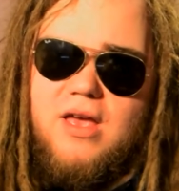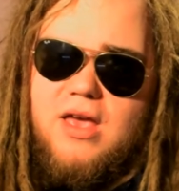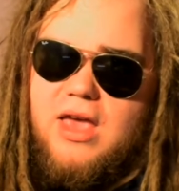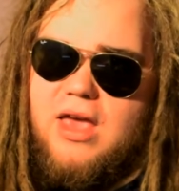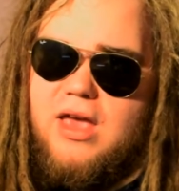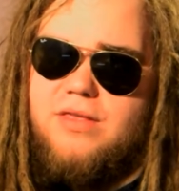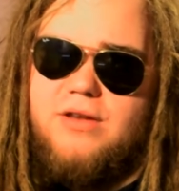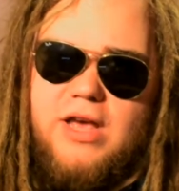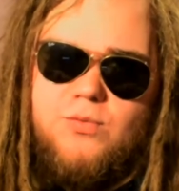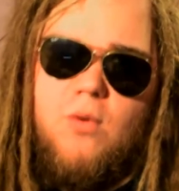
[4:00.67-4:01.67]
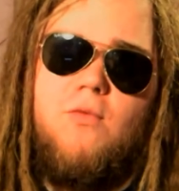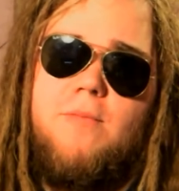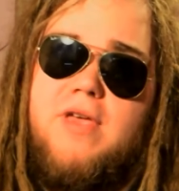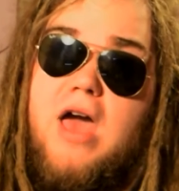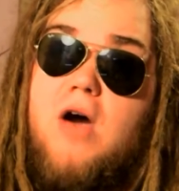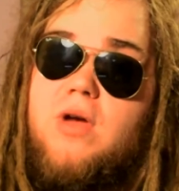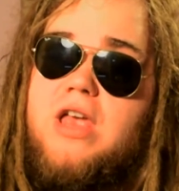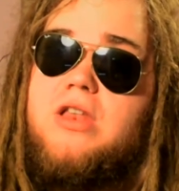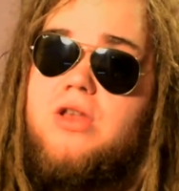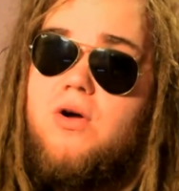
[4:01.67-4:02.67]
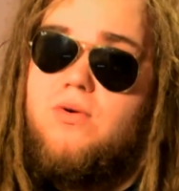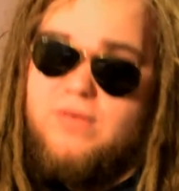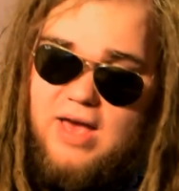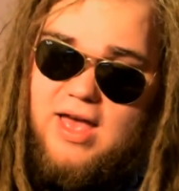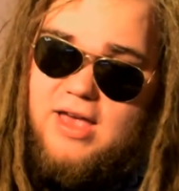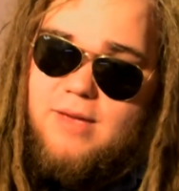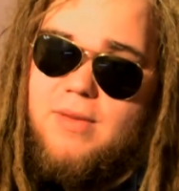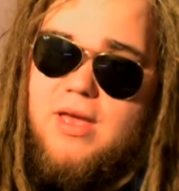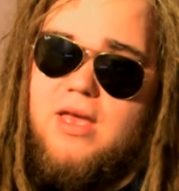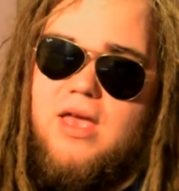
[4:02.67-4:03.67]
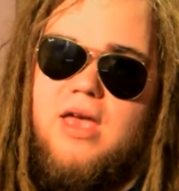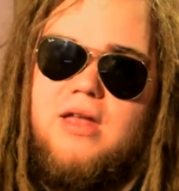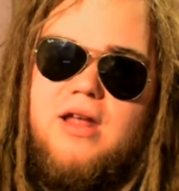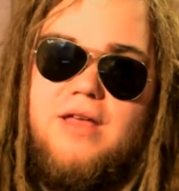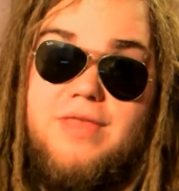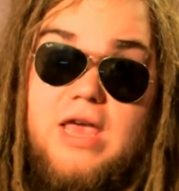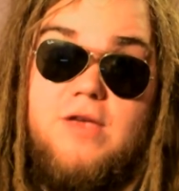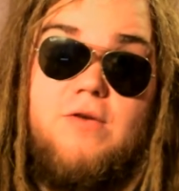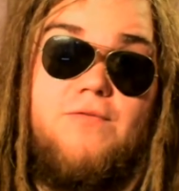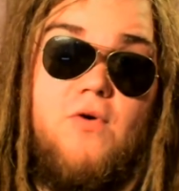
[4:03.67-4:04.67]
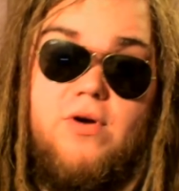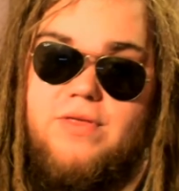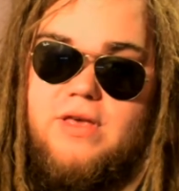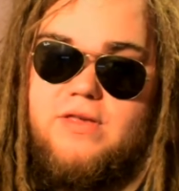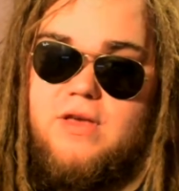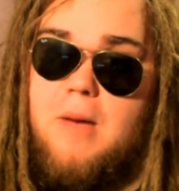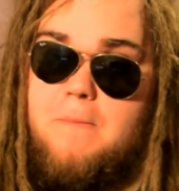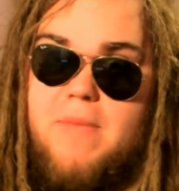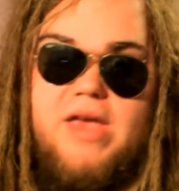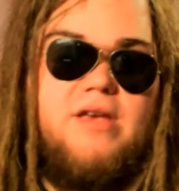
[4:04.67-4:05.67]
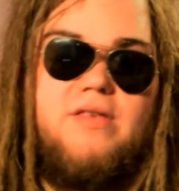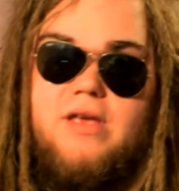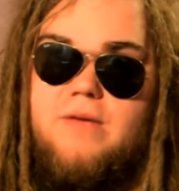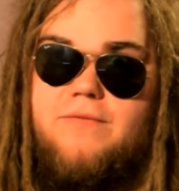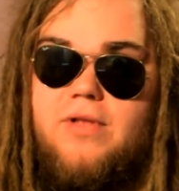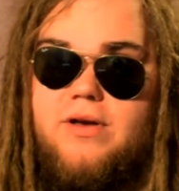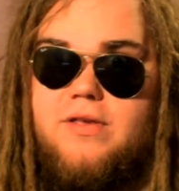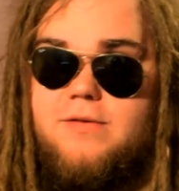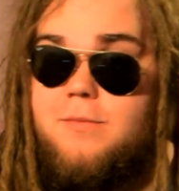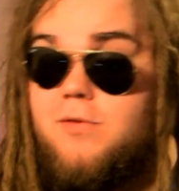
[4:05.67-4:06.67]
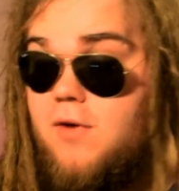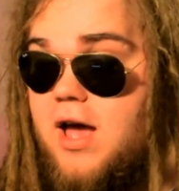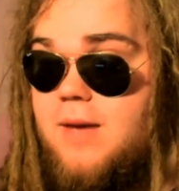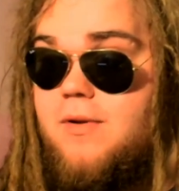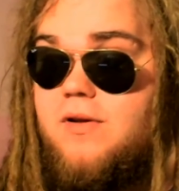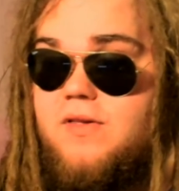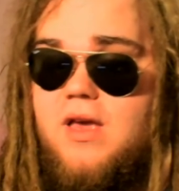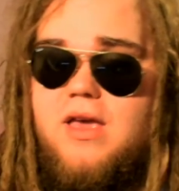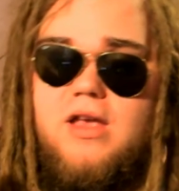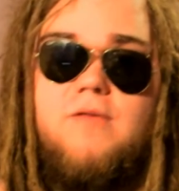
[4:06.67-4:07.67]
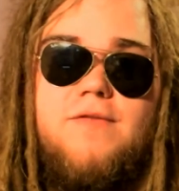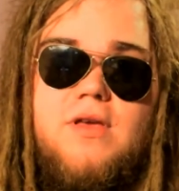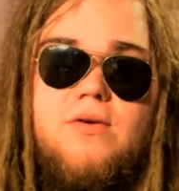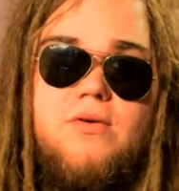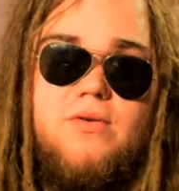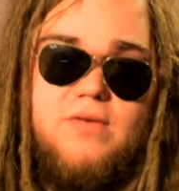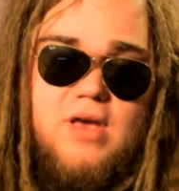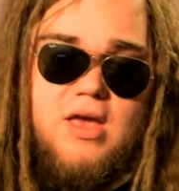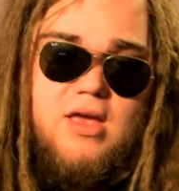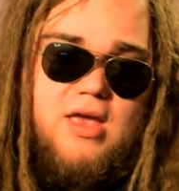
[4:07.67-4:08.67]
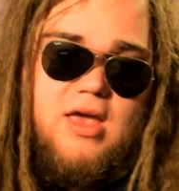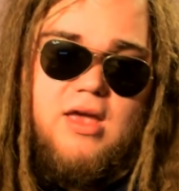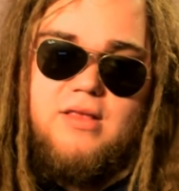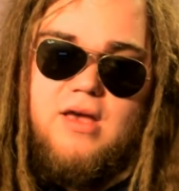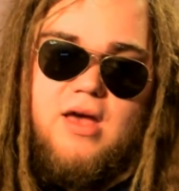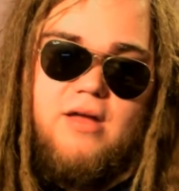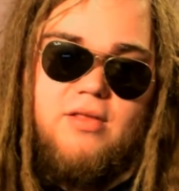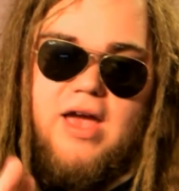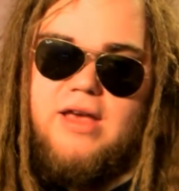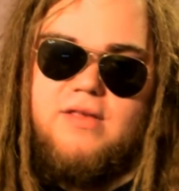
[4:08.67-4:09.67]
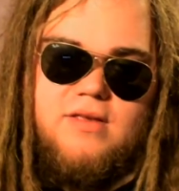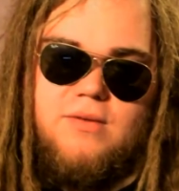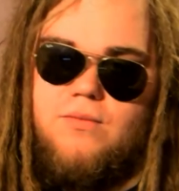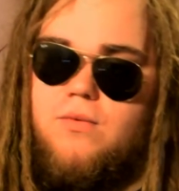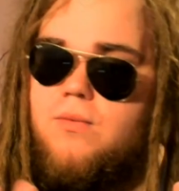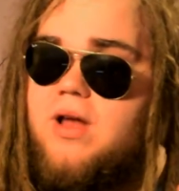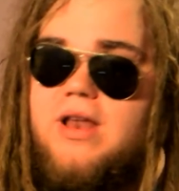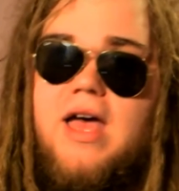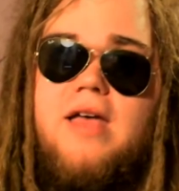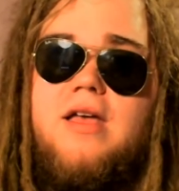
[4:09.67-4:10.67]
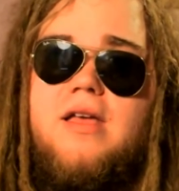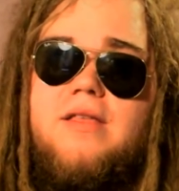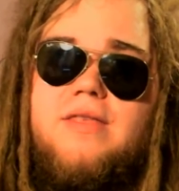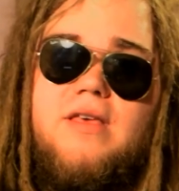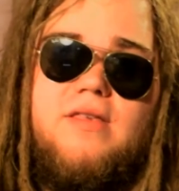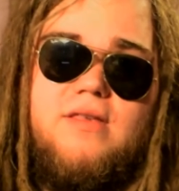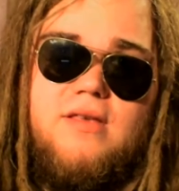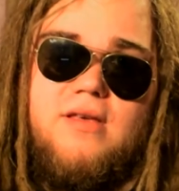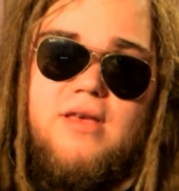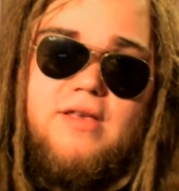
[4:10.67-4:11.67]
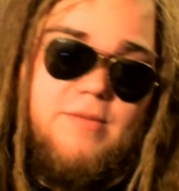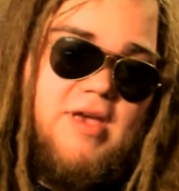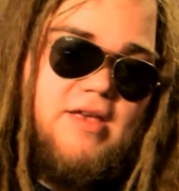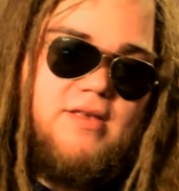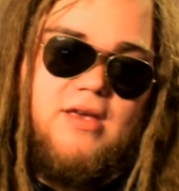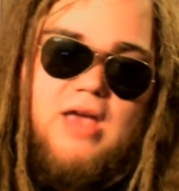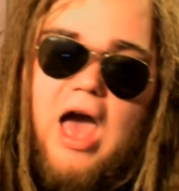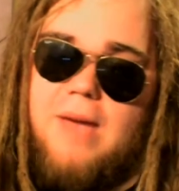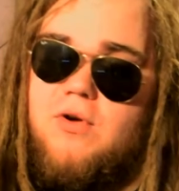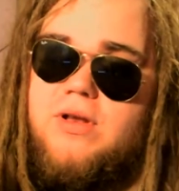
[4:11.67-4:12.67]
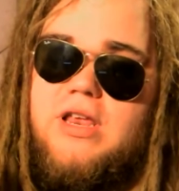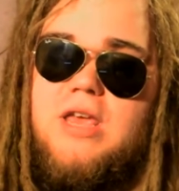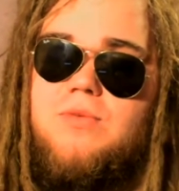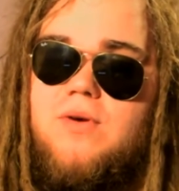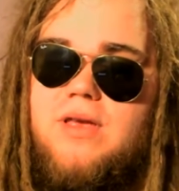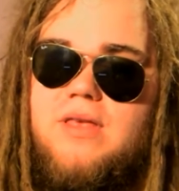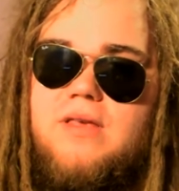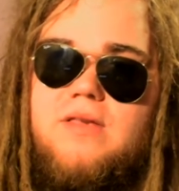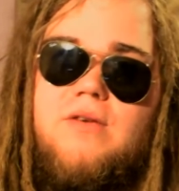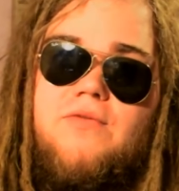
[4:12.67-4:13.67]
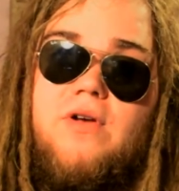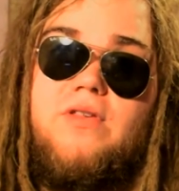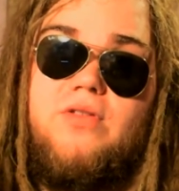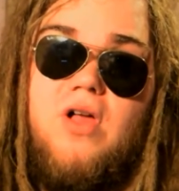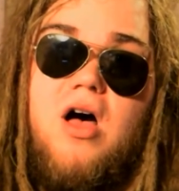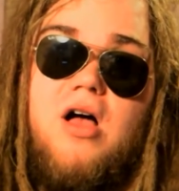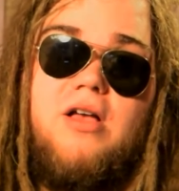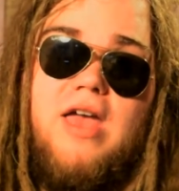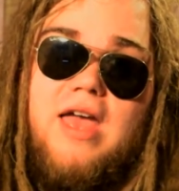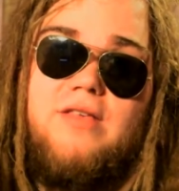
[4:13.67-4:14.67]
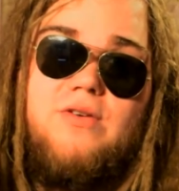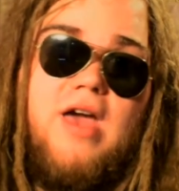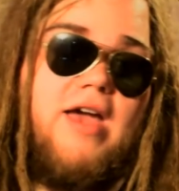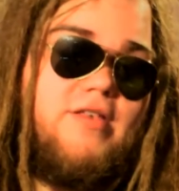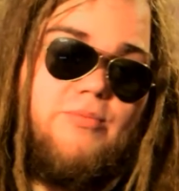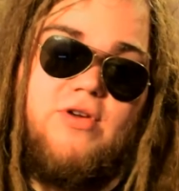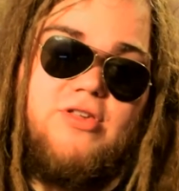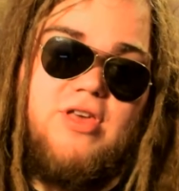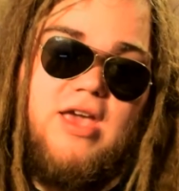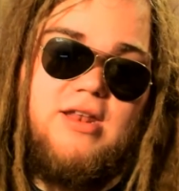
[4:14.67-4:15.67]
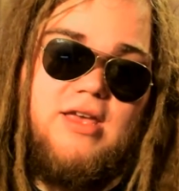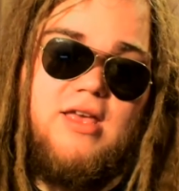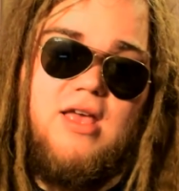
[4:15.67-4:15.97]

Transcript: and the next one will be out in no time. And uh, thank you for this amazing influx of subscribers and views and uh, likes and whatnot. This is amazing. I'm going to keep doing this for as long as you guys appreciate it.